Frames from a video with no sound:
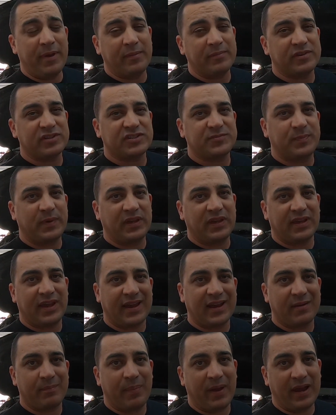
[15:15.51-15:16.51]
I'm just being
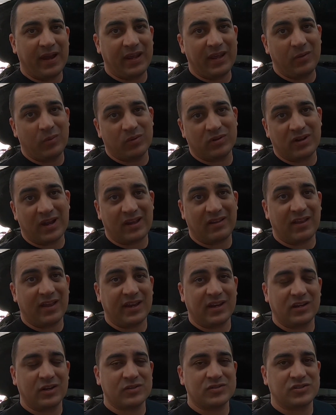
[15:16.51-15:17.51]
kind of petty with not
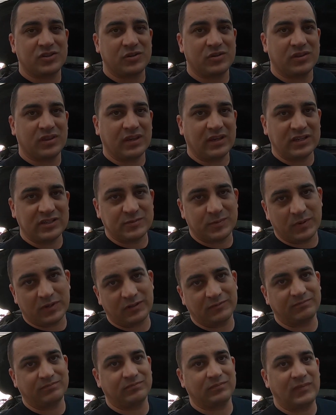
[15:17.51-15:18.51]
liking those two things,
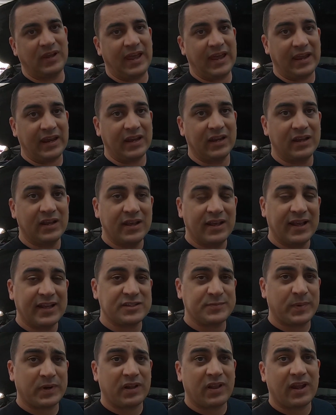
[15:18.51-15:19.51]
but hey, I
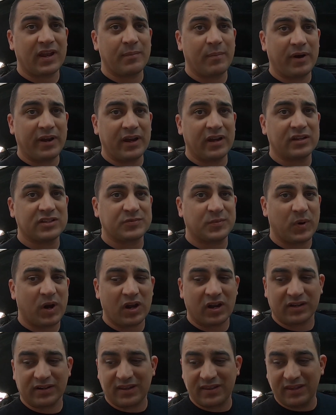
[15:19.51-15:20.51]
spent a lot of money on this
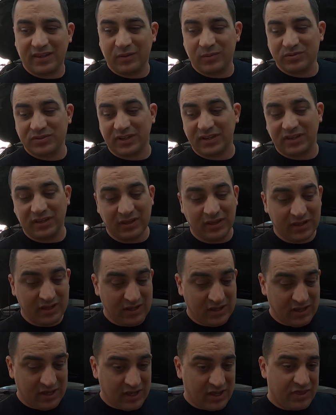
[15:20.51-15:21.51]
product. I think it was like
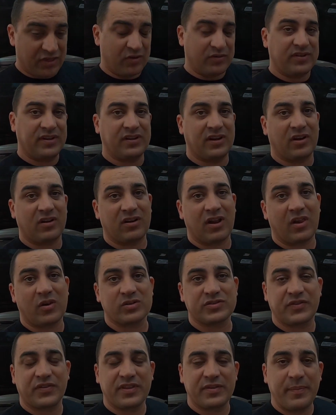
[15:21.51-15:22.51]

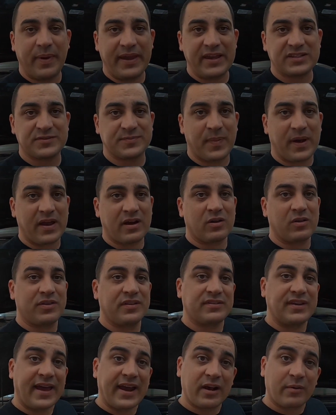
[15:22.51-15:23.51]
$1,300 for the base model. The
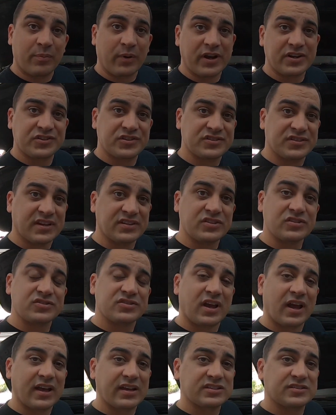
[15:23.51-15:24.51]
tire pressure sensors
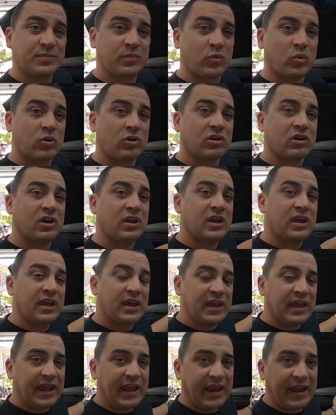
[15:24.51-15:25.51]
cost more,
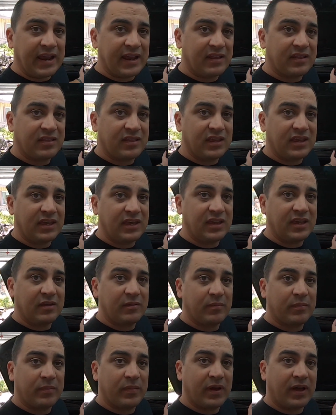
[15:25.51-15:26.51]
and the
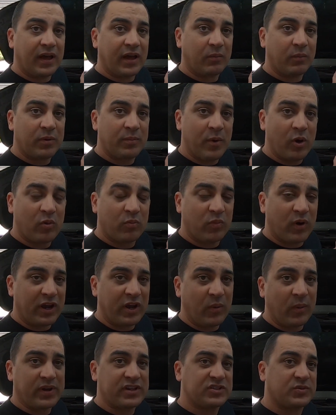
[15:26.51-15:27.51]
remote
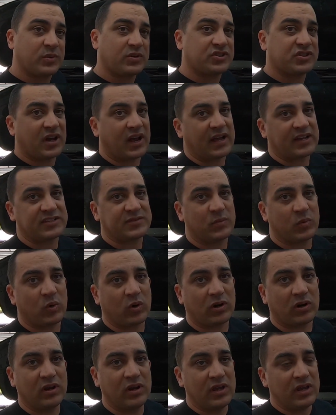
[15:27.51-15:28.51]
breakaway switch costs
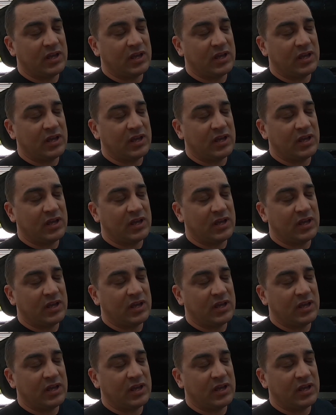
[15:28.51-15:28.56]
more.